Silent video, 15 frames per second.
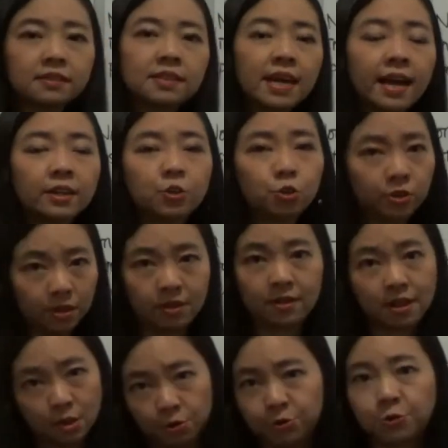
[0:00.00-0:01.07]
that you are an
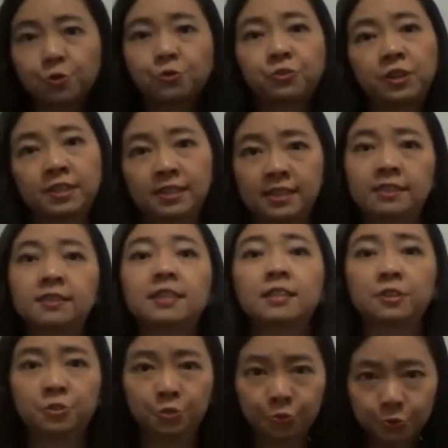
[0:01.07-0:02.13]
adult over 16
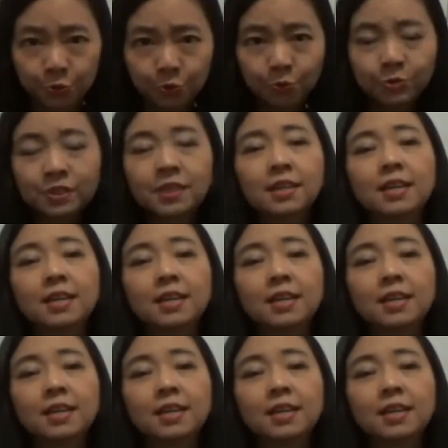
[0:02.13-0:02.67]
years old